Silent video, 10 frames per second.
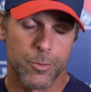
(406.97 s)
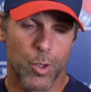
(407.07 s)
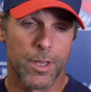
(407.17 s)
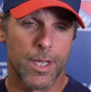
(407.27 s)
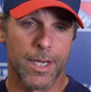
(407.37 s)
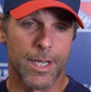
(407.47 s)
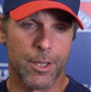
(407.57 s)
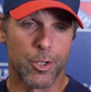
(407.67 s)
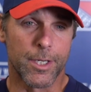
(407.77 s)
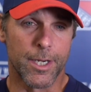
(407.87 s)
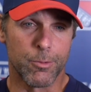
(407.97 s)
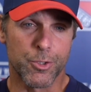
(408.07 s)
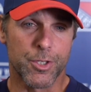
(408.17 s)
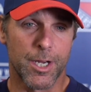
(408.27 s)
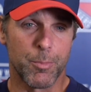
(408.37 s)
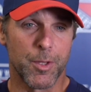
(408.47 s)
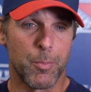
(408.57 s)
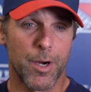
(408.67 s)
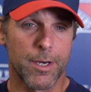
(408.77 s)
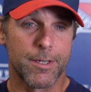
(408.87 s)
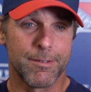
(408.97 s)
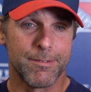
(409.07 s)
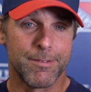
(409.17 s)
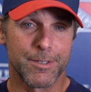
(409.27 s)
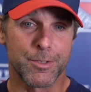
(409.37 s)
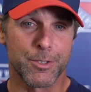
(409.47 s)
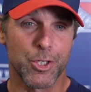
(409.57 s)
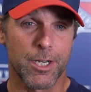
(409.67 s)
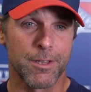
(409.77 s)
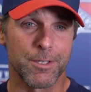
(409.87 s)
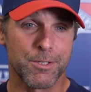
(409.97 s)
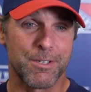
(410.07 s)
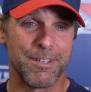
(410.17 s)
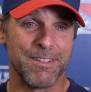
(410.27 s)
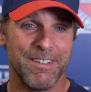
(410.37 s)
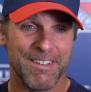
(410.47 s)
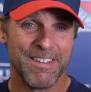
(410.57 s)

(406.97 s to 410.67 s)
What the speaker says: There's one line I look at, who's stopping the puck. That's the checklist.